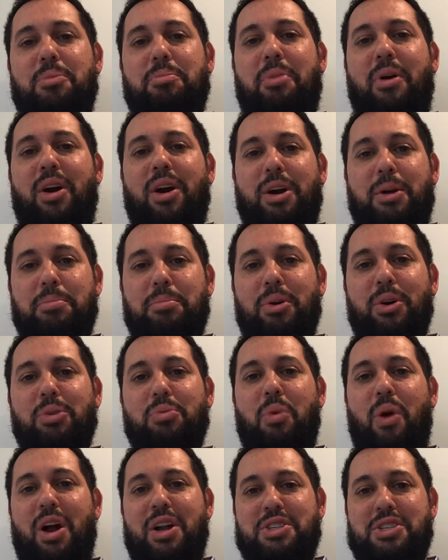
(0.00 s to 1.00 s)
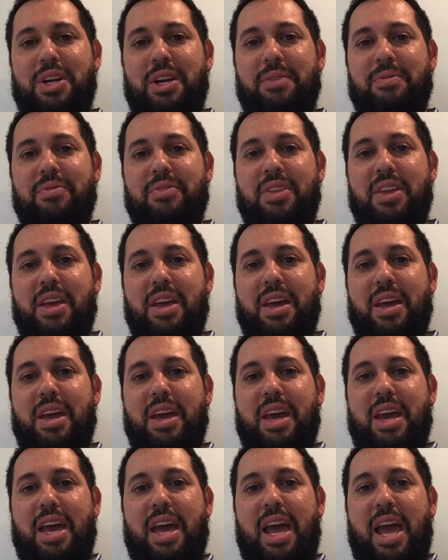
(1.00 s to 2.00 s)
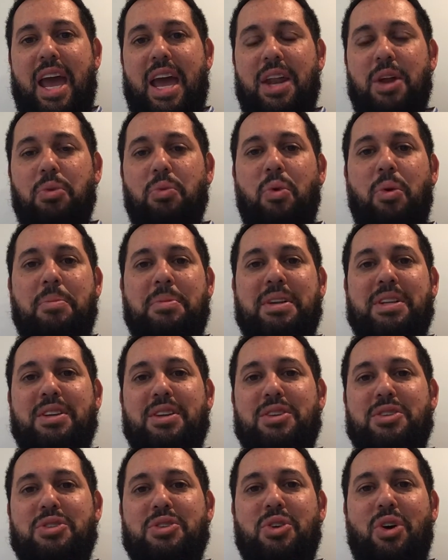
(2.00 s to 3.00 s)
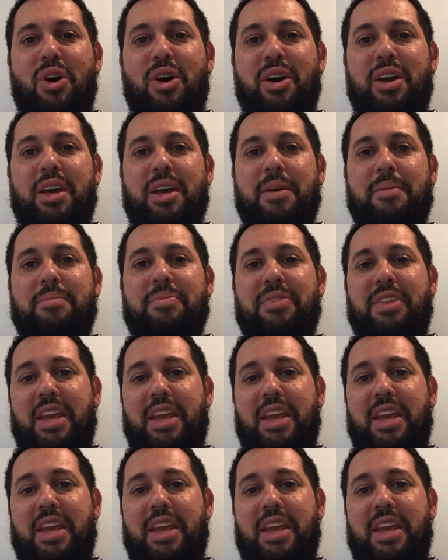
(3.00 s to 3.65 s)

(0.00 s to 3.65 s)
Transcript: Park bird watching. And a woman saw him,